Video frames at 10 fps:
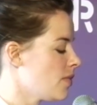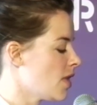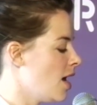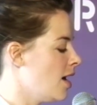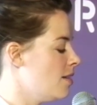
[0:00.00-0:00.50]

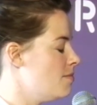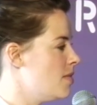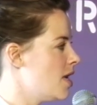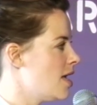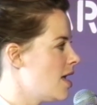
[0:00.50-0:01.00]

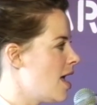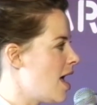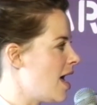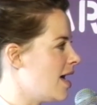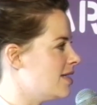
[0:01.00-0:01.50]

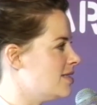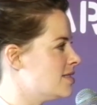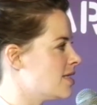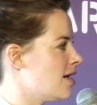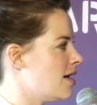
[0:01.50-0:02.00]

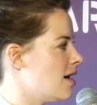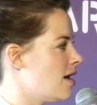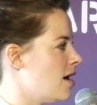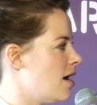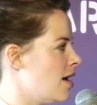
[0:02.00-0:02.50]
And
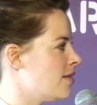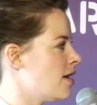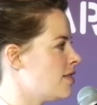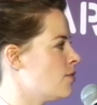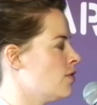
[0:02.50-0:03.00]

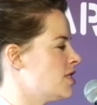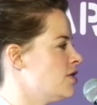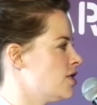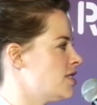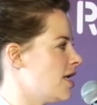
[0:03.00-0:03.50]
I think what's
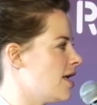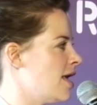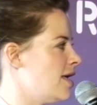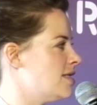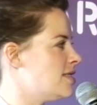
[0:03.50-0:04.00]
interesting
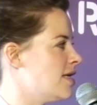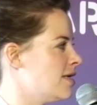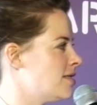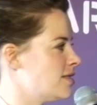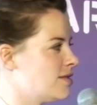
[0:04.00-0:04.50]
is that,